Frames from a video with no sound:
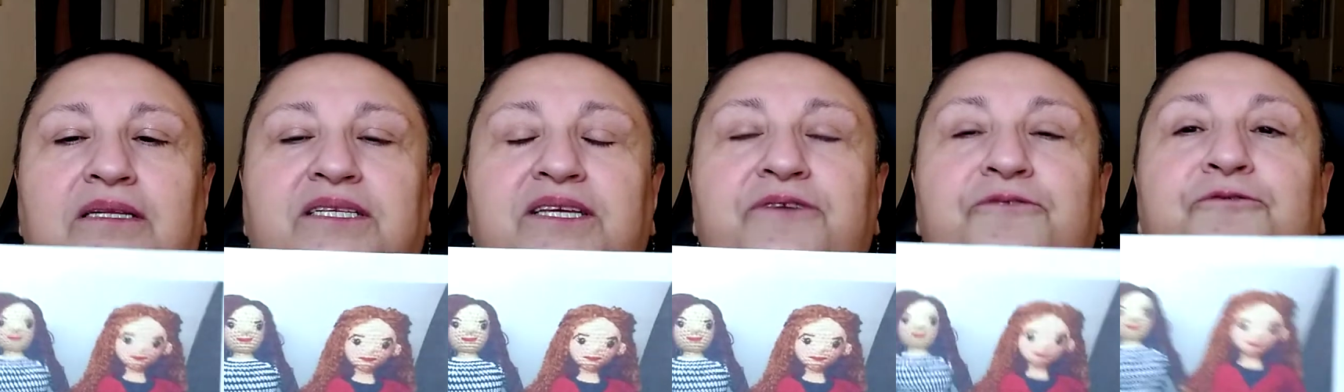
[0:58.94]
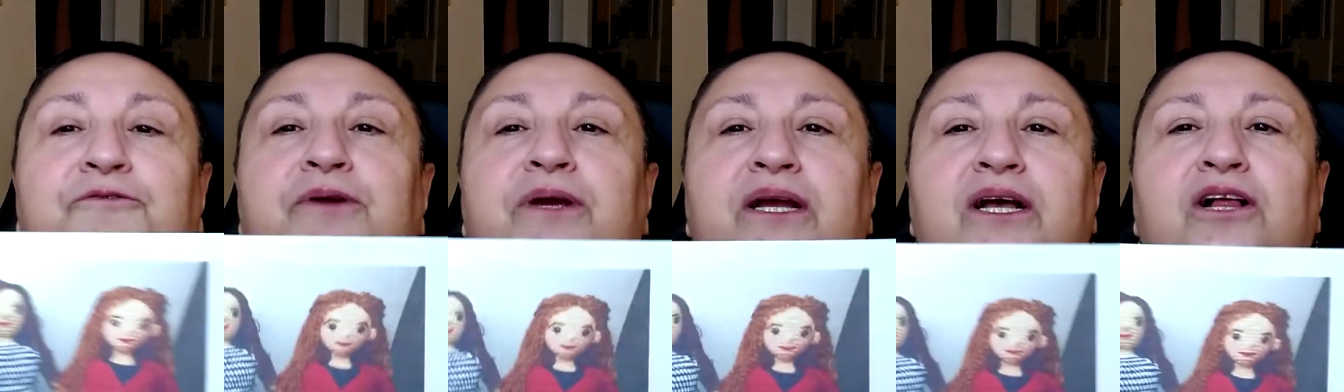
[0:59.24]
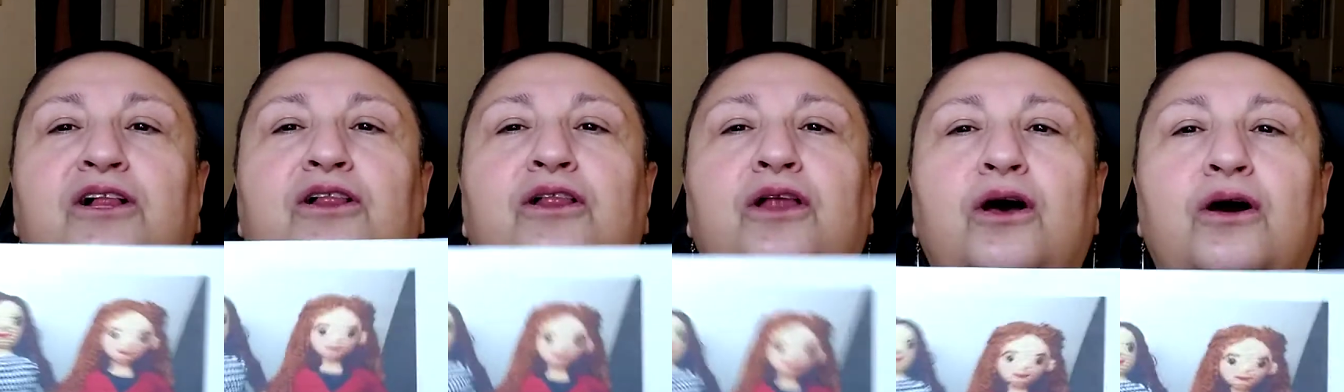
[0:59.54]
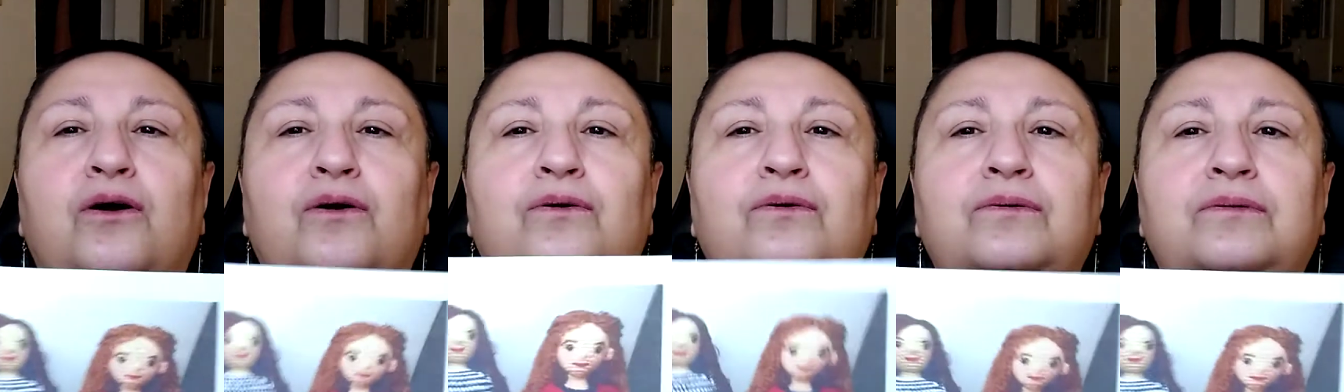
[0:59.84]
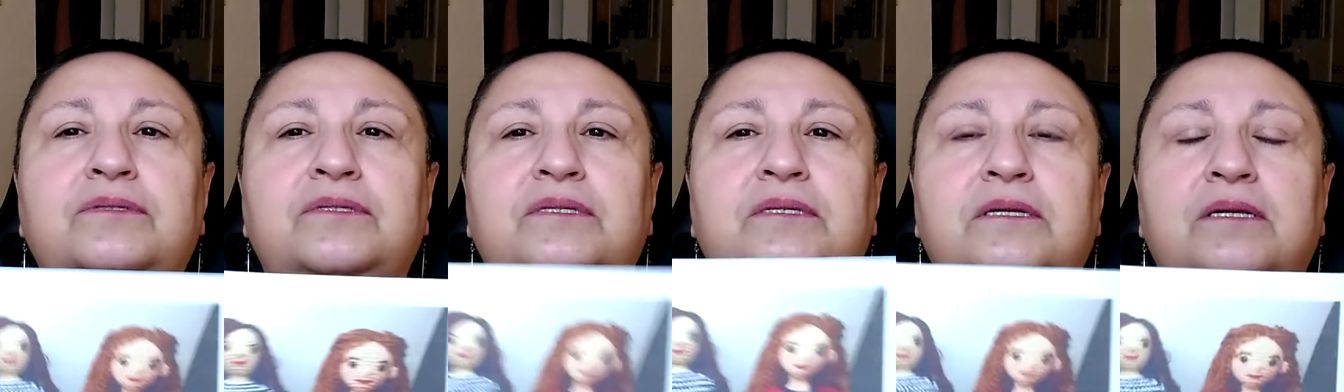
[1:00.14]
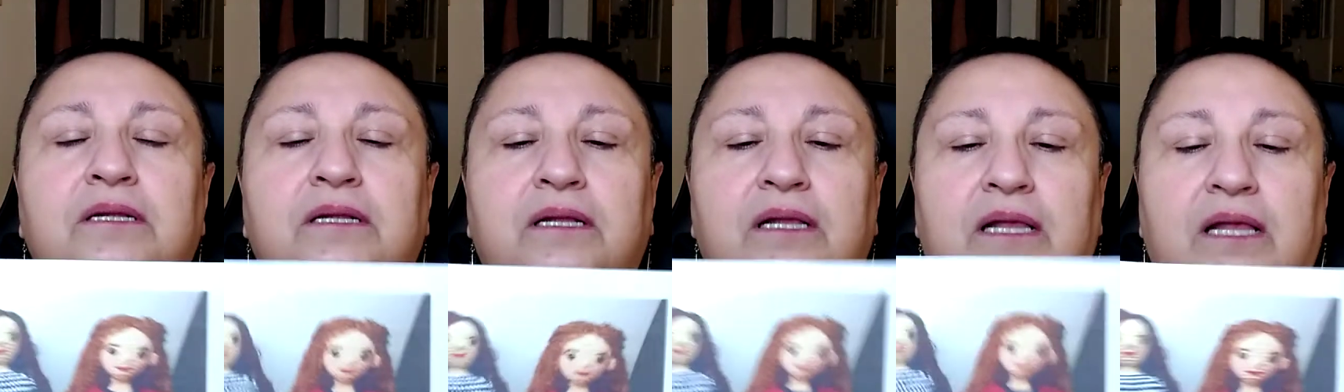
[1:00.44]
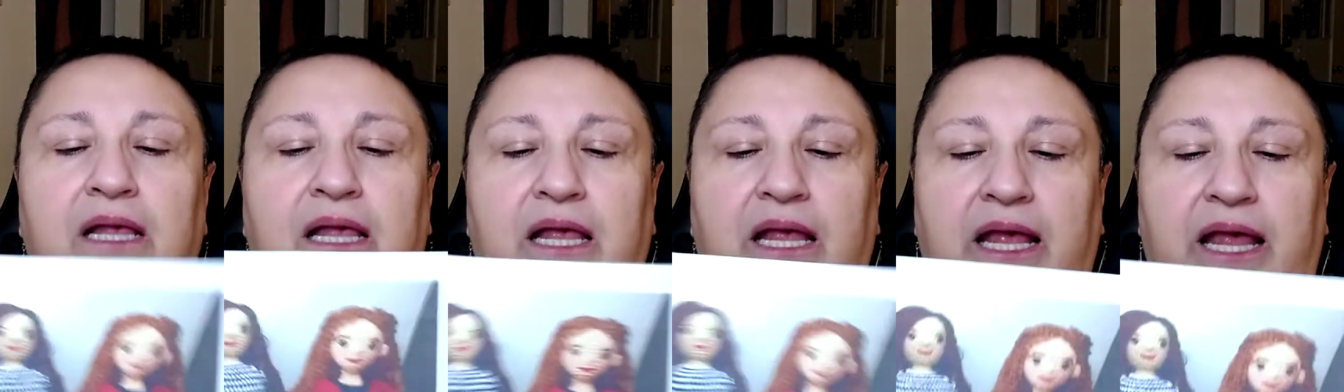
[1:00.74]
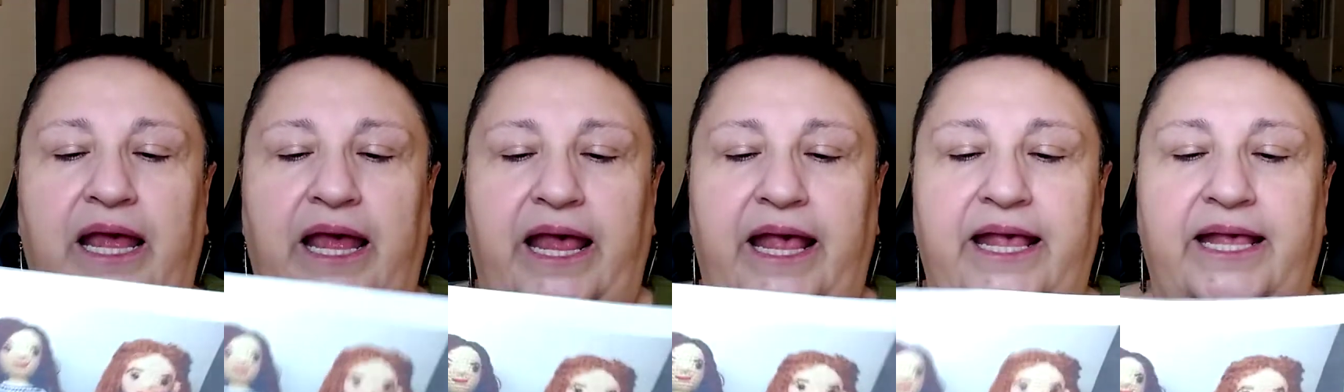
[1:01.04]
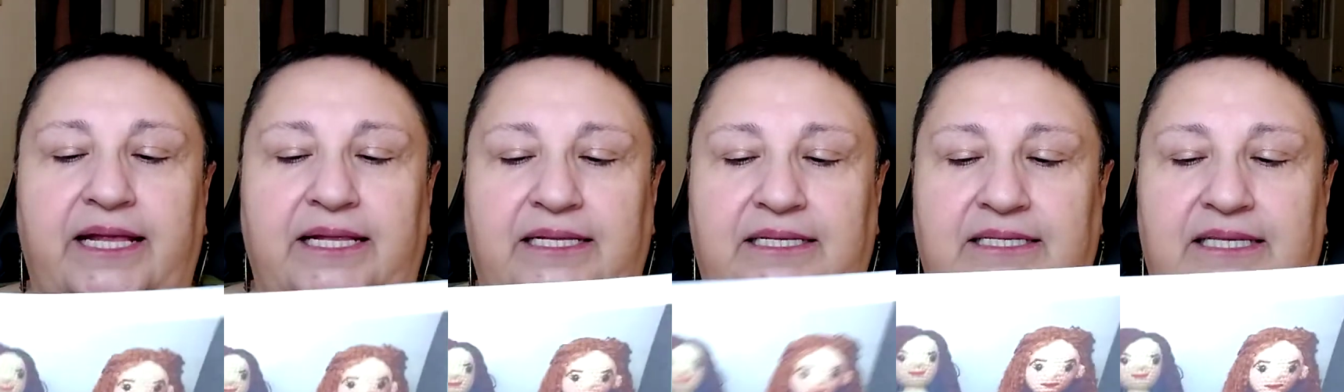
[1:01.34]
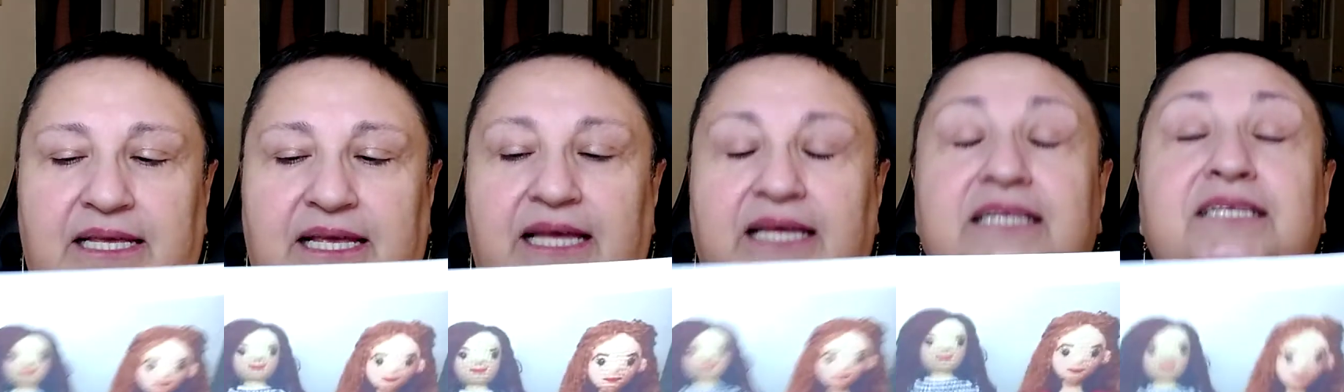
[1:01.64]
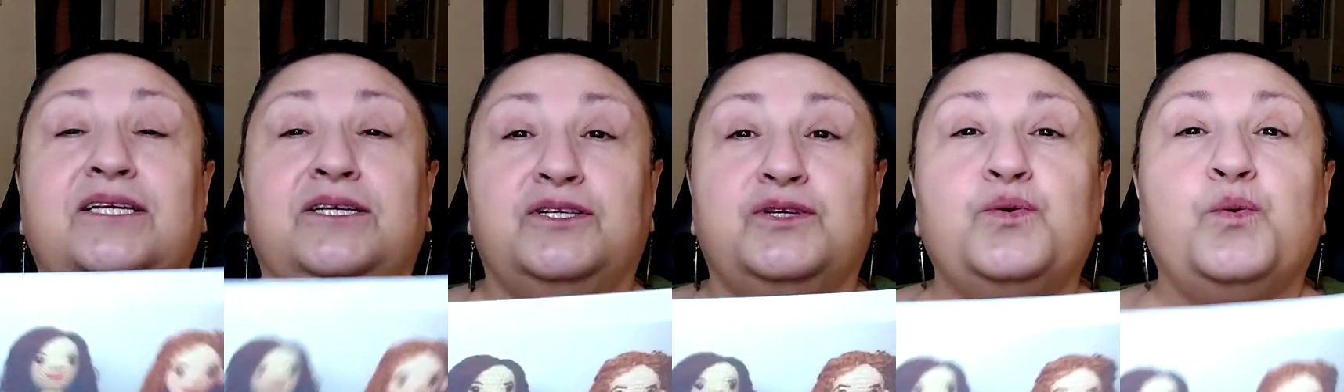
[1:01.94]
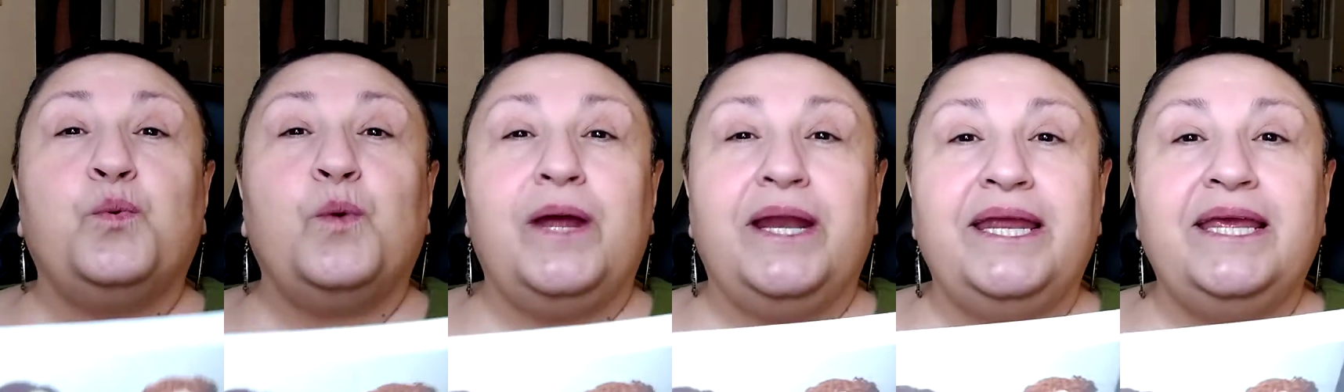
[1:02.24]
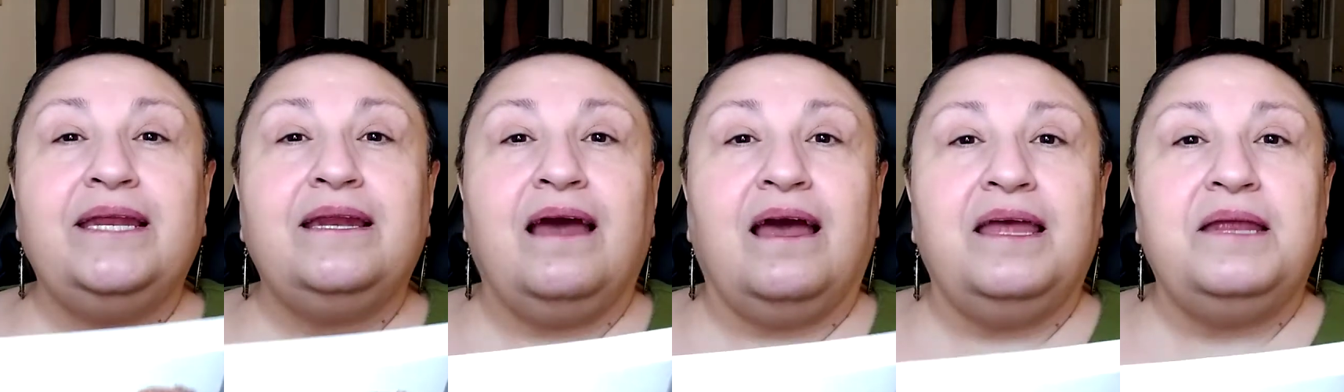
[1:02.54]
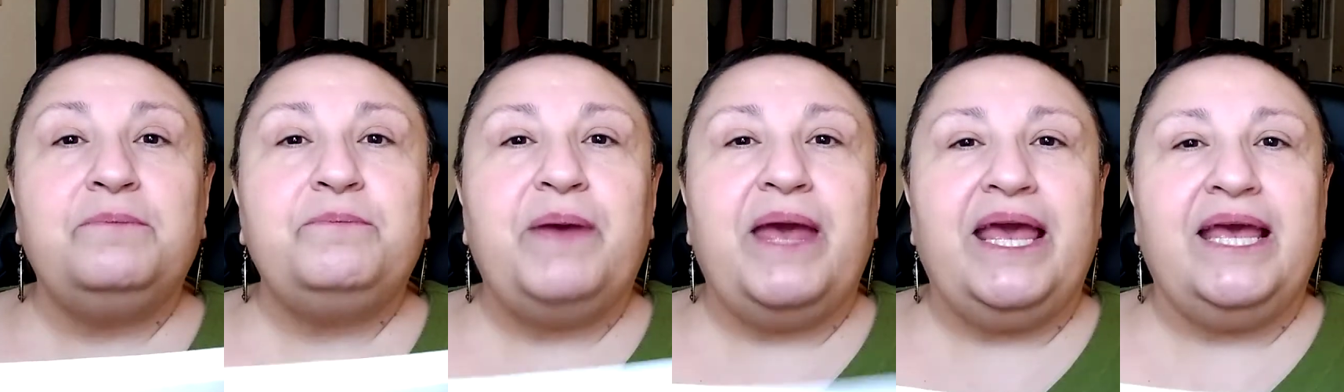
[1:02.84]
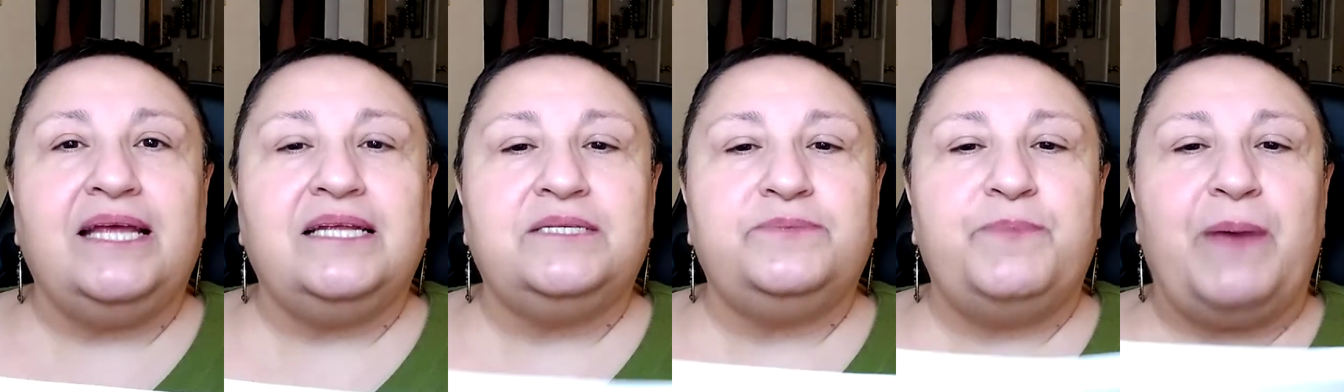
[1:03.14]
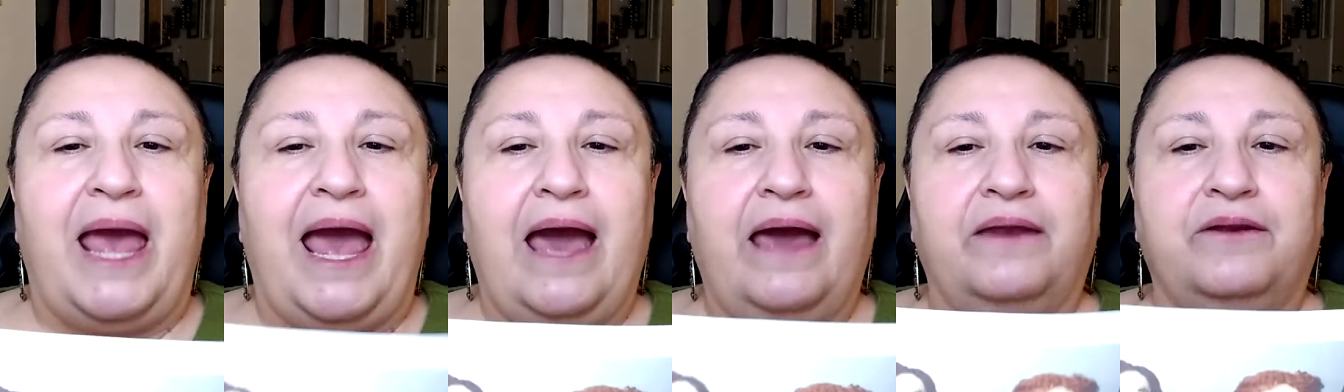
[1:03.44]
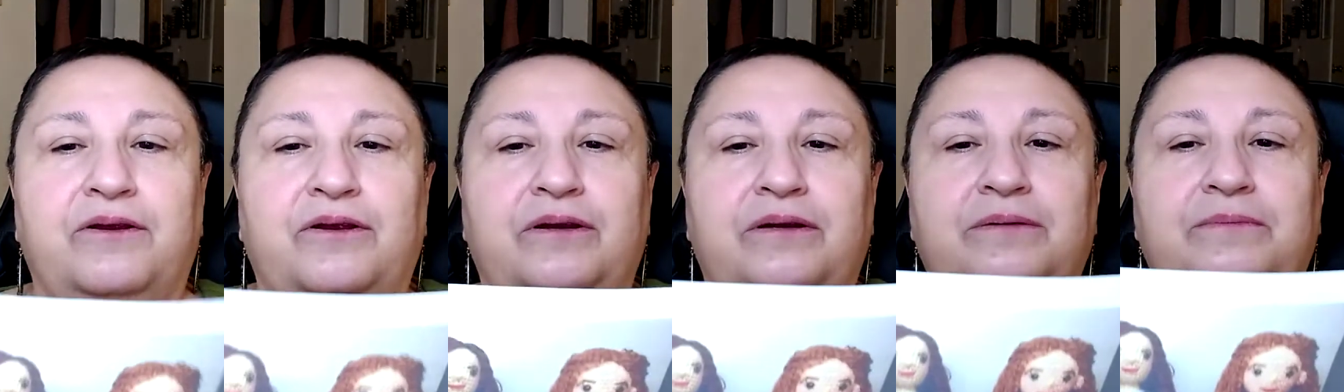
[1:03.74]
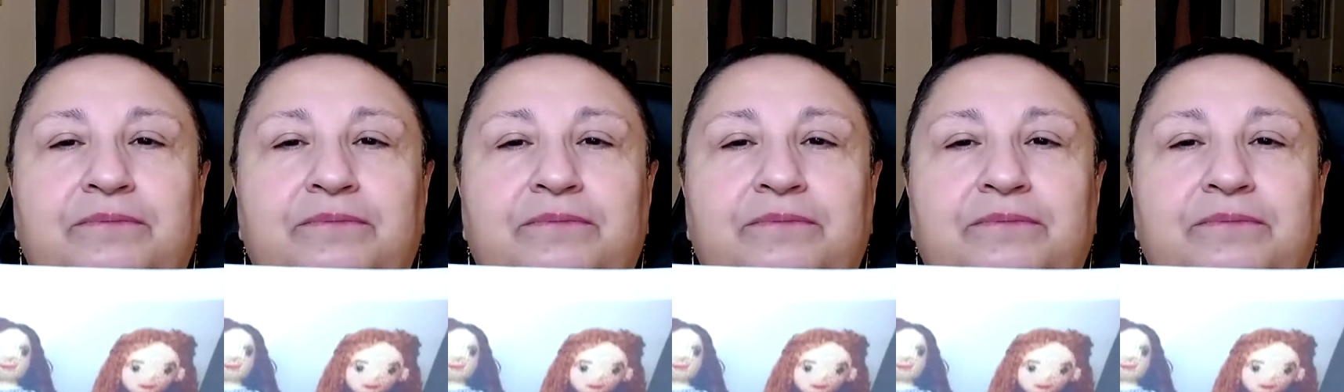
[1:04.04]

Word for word: different clothes. It's it's a 29 page pattern